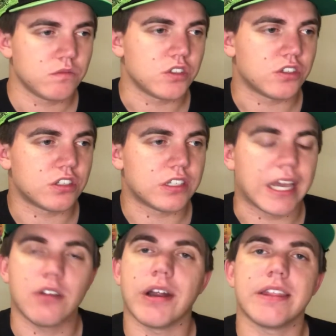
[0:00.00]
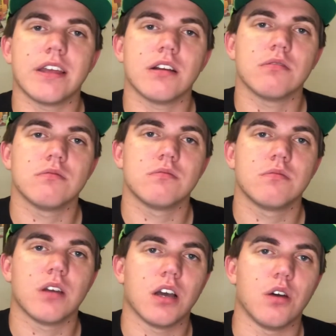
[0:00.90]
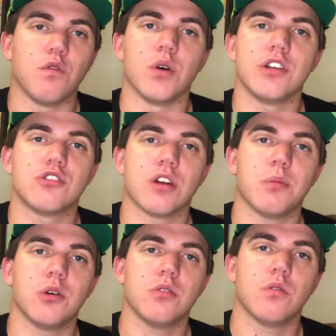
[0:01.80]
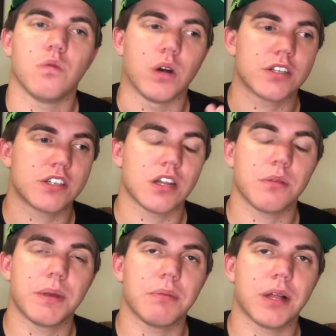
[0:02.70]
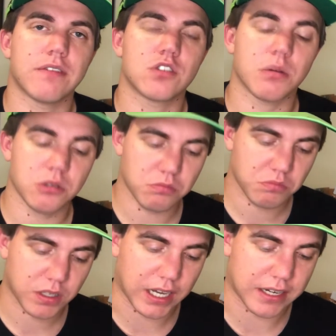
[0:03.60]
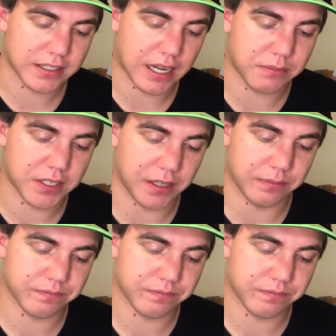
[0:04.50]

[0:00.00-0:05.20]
Just stayed right there, avoided trouble, watched other people have trouble, got a top 10.